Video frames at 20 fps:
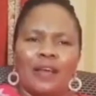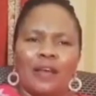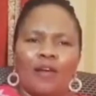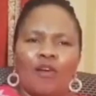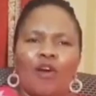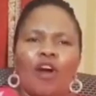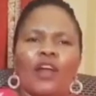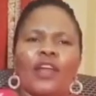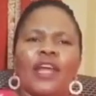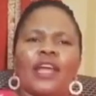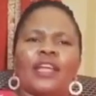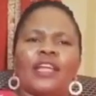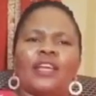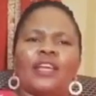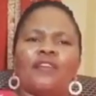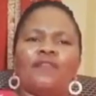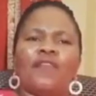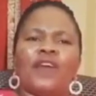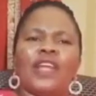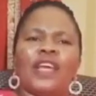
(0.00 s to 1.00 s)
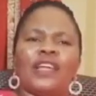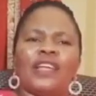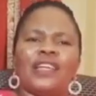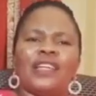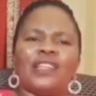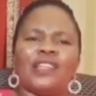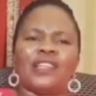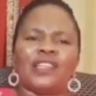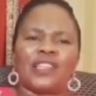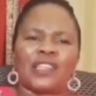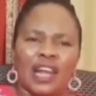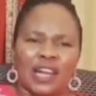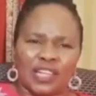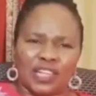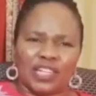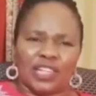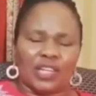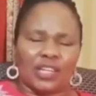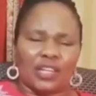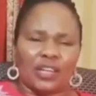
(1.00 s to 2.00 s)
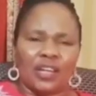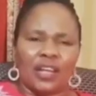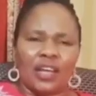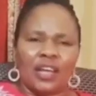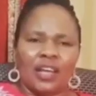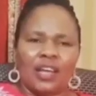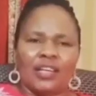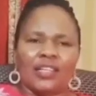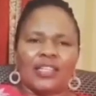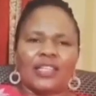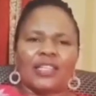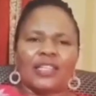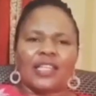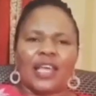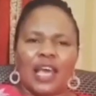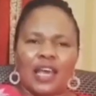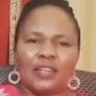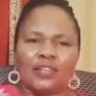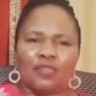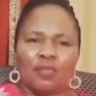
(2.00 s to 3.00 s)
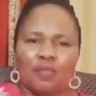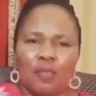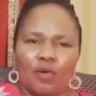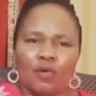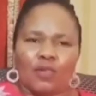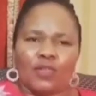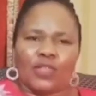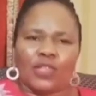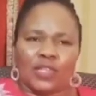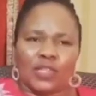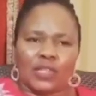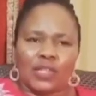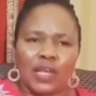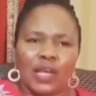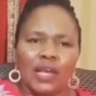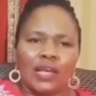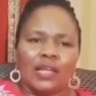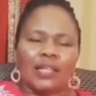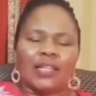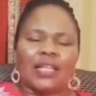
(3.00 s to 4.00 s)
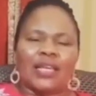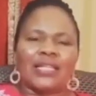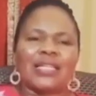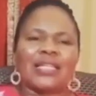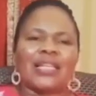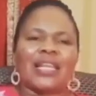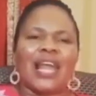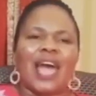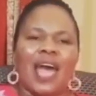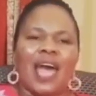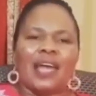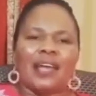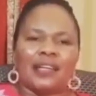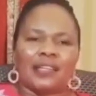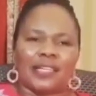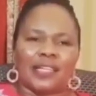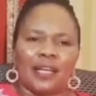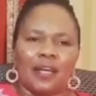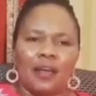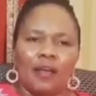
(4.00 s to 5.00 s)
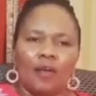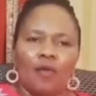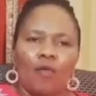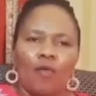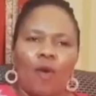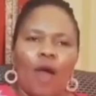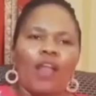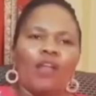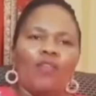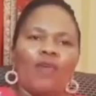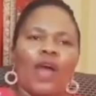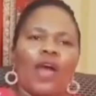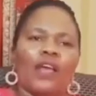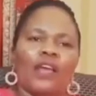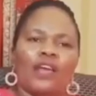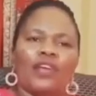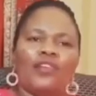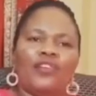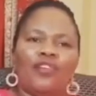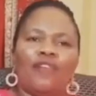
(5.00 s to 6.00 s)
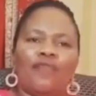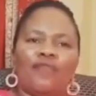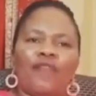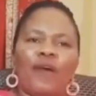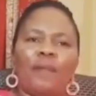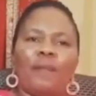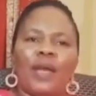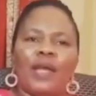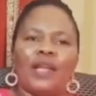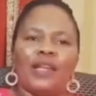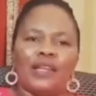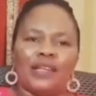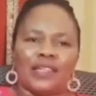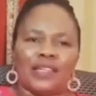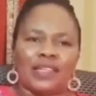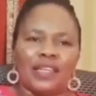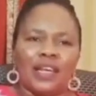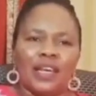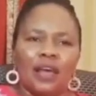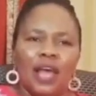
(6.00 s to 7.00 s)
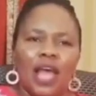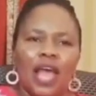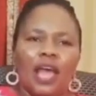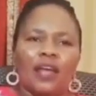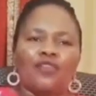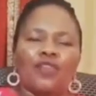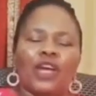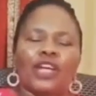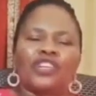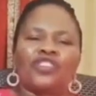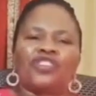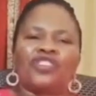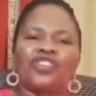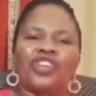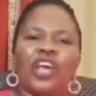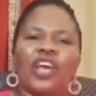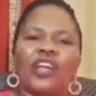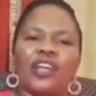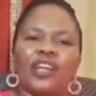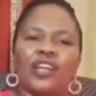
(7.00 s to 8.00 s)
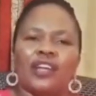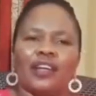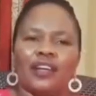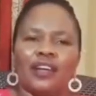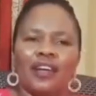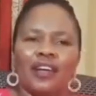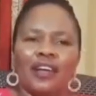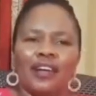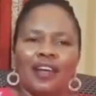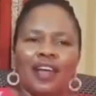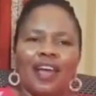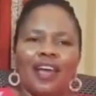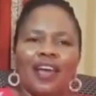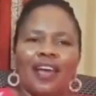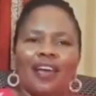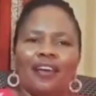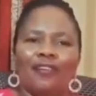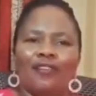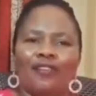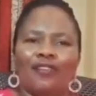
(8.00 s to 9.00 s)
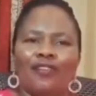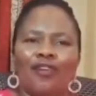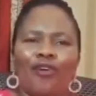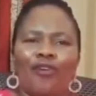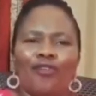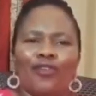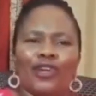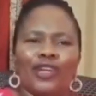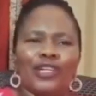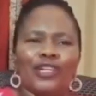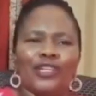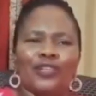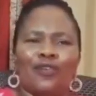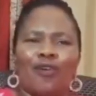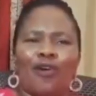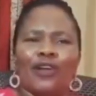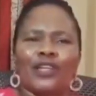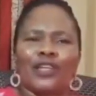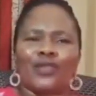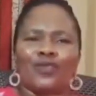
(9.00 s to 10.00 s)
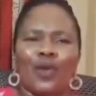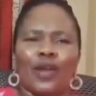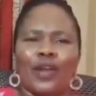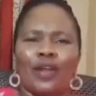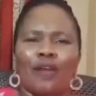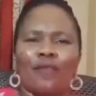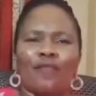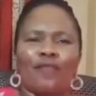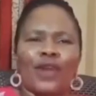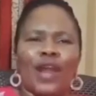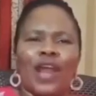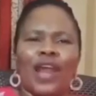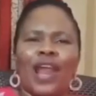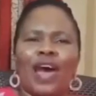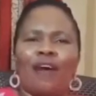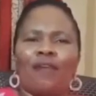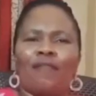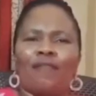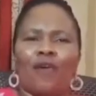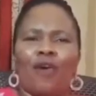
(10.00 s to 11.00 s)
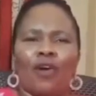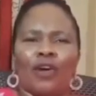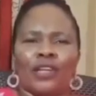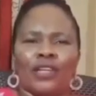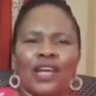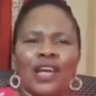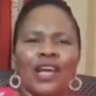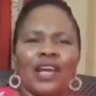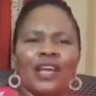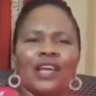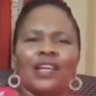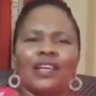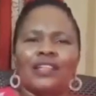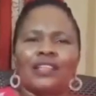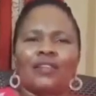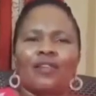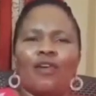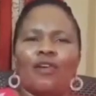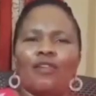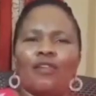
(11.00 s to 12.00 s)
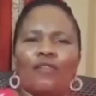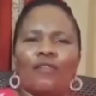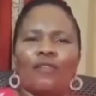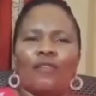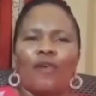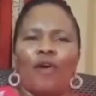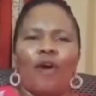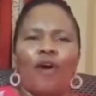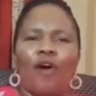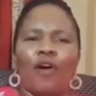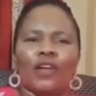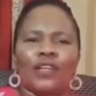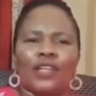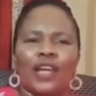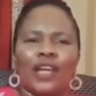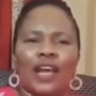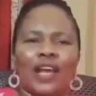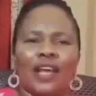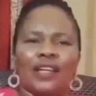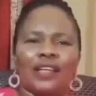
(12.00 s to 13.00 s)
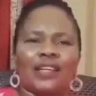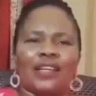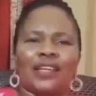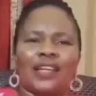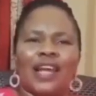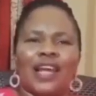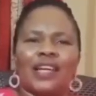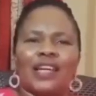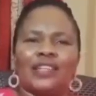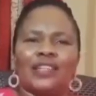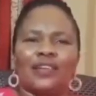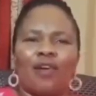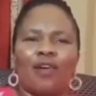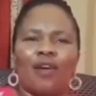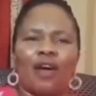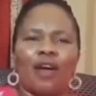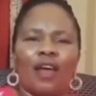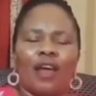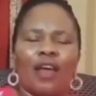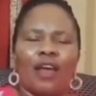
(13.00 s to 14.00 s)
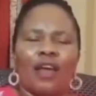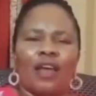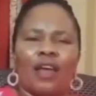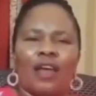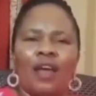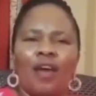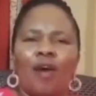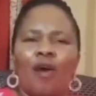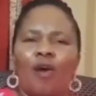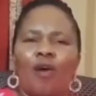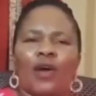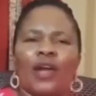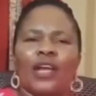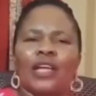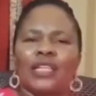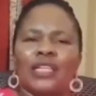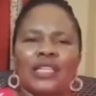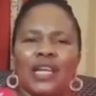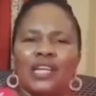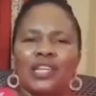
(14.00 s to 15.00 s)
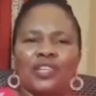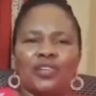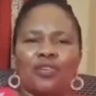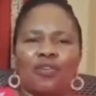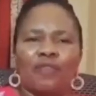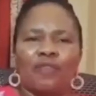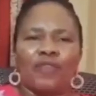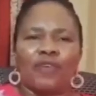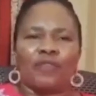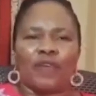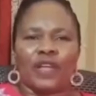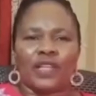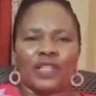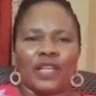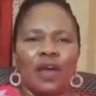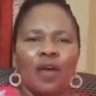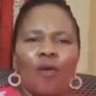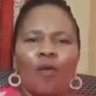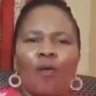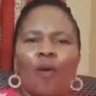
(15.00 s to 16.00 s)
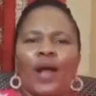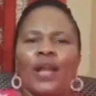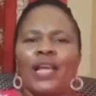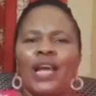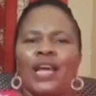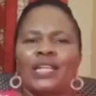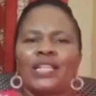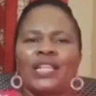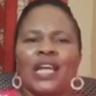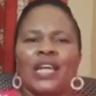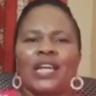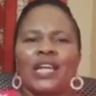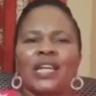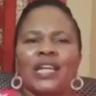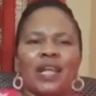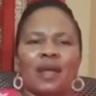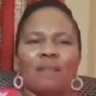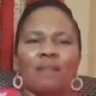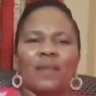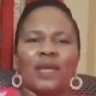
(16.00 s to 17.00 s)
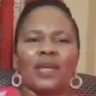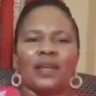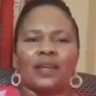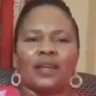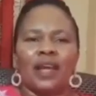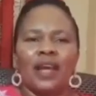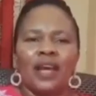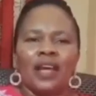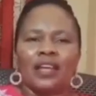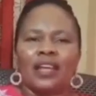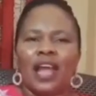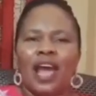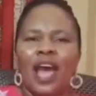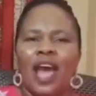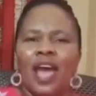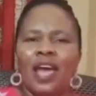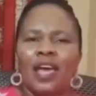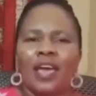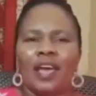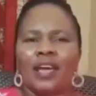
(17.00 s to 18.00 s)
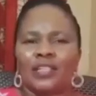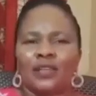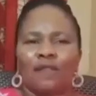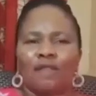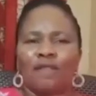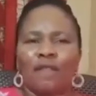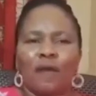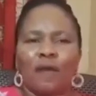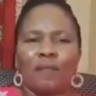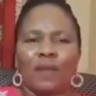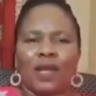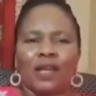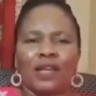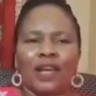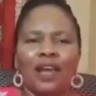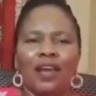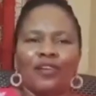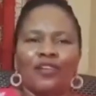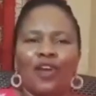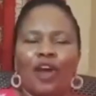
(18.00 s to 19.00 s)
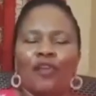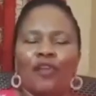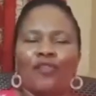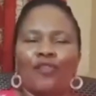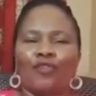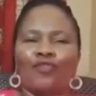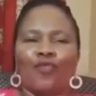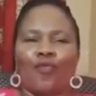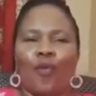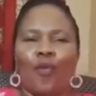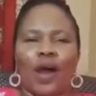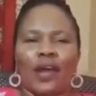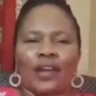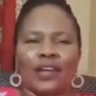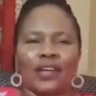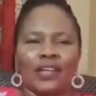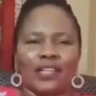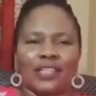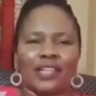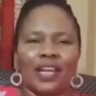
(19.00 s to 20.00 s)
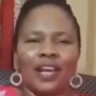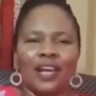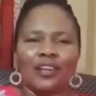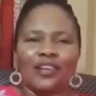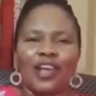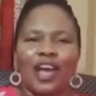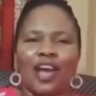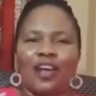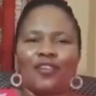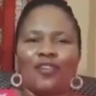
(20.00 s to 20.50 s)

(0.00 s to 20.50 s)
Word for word: God had given an instruction. He said to Moses, this night, while you are in your families and you are sharing, uh, you know, this God is wonderful. I love God. He's God of order and great uh, orchestration of events. While they are sharing the meal, they as a family, they are not worried. They are not